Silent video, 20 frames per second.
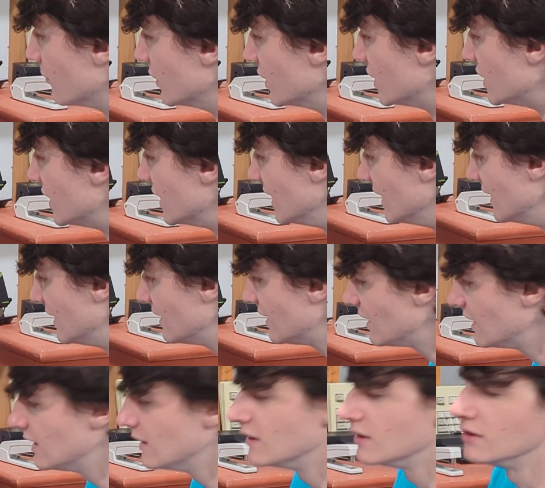
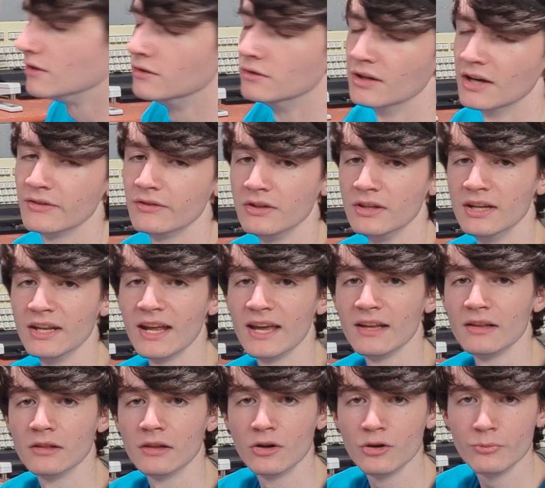machine, you have to get
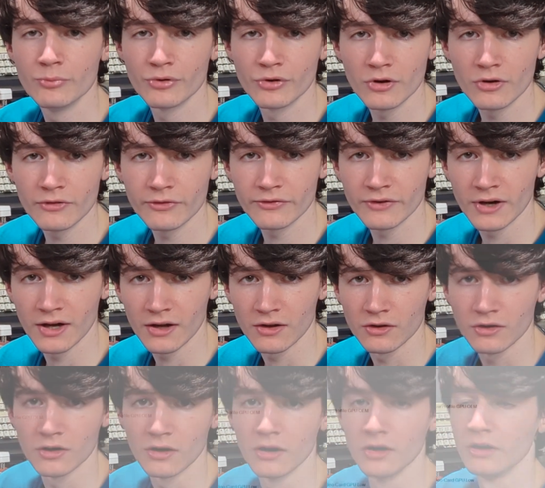a low
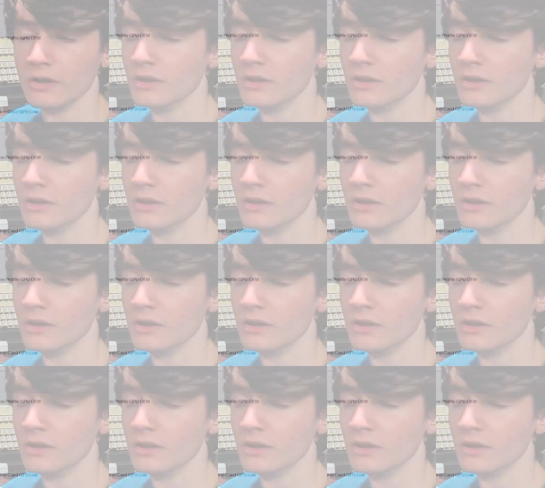profile card